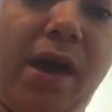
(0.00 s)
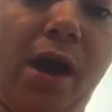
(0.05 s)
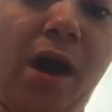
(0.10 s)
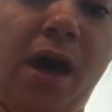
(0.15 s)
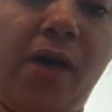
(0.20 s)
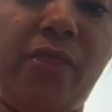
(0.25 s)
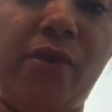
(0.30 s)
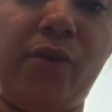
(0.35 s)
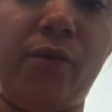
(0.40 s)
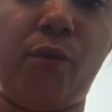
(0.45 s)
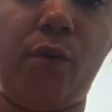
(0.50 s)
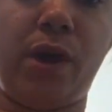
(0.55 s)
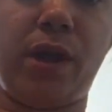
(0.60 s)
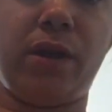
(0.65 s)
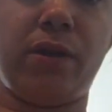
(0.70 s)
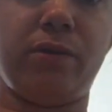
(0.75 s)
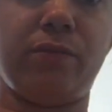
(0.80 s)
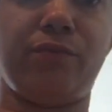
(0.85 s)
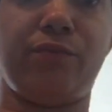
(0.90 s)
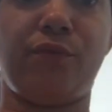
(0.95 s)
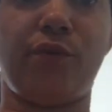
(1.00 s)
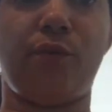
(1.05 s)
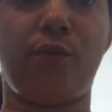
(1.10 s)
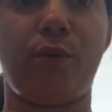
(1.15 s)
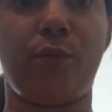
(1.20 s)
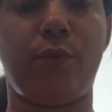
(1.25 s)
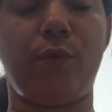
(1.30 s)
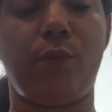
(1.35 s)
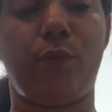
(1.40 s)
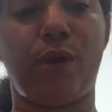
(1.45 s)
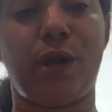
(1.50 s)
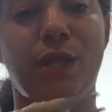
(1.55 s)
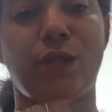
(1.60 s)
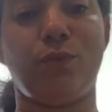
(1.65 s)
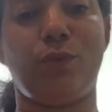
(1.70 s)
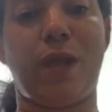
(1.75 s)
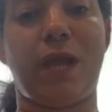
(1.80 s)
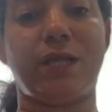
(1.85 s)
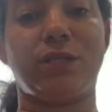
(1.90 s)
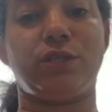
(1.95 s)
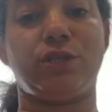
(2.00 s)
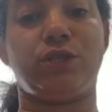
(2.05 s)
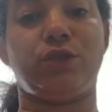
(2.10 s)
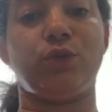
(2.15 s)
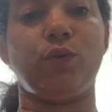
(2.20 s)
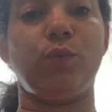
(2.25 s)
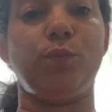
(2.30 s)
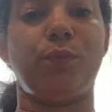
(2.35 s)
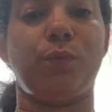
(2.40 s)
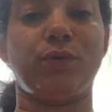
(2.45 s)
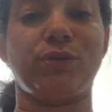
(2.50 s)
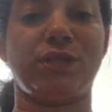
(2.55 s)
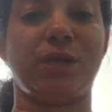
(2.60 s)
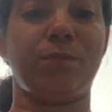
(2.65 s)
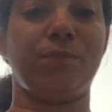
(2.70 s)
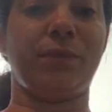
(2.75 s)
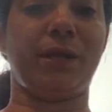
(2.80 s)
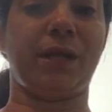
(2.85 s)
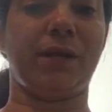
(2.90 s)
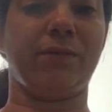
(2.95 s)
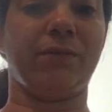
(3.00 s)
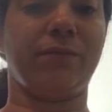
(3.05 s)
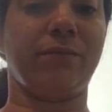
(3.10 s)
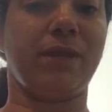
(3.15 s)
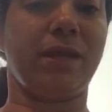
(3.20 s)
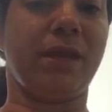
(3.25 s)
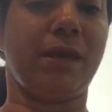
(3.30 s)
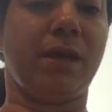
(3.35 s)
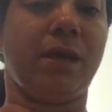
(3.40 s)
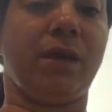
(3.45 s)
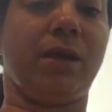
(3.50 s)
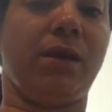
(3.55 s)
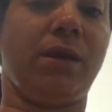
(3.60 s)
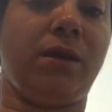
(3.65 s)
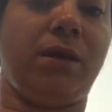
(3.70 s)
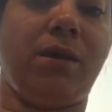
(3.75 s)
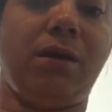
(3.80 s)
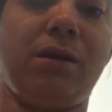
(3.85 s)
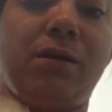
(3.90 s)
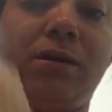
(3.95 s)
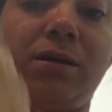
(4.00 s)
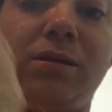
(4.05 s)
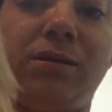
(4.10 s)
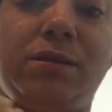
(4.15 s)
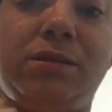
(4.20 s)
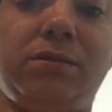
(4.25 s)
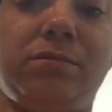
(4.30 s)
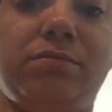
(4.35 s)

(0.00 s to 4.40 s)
other one for when we want to do like soup or something, you know, because